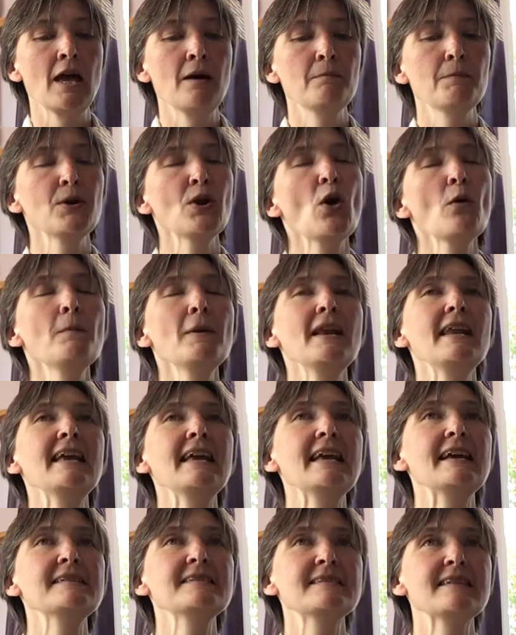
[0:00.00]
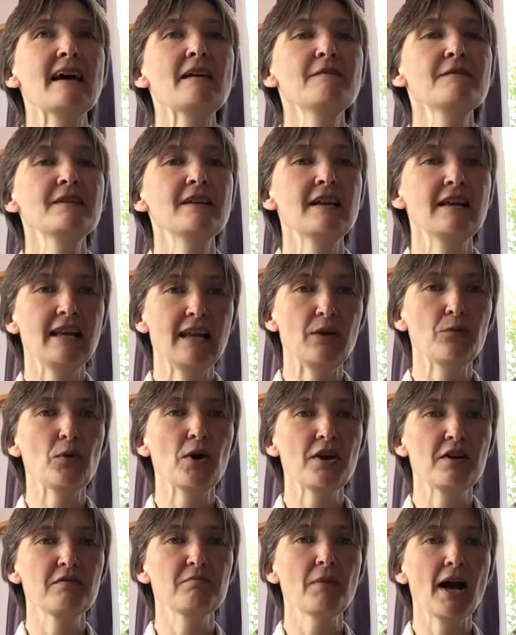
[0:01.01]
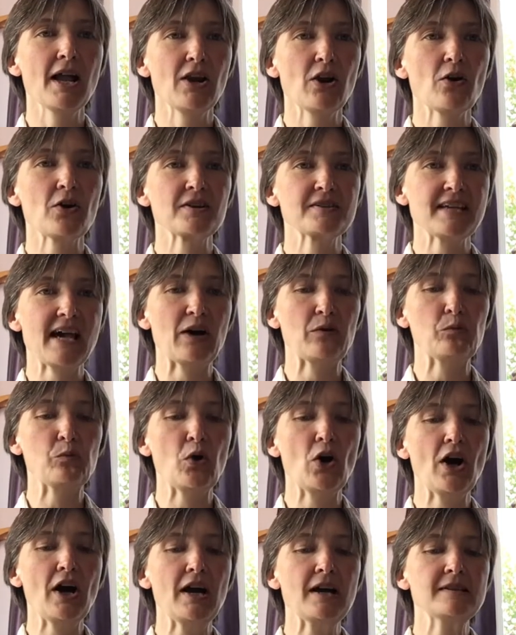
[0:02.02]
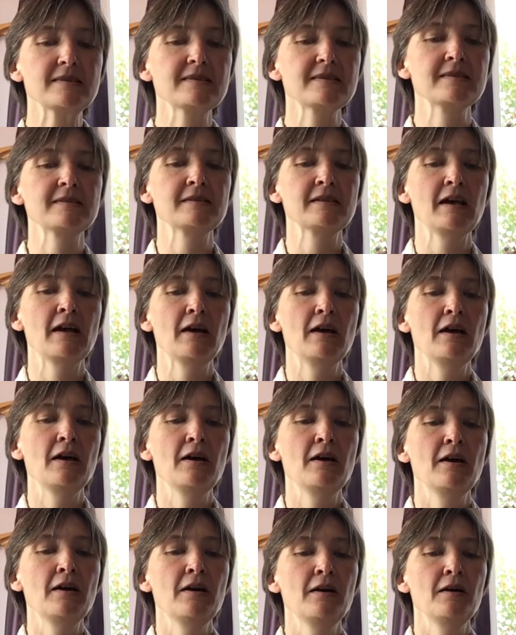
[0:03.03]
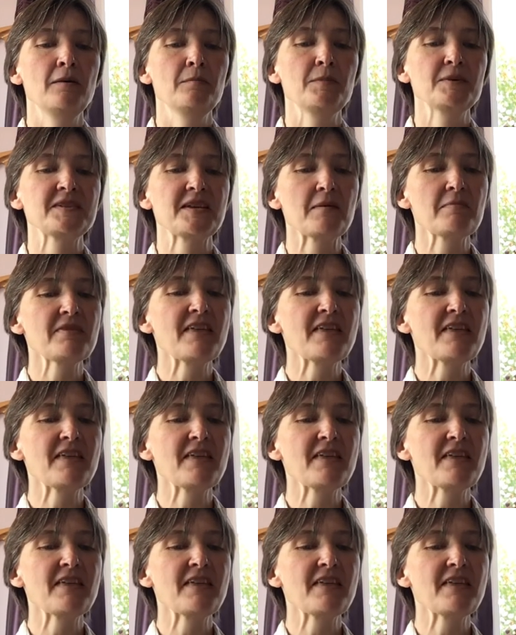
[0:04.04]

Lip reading: Monopoly is definitely one of my lockdown words, but I'm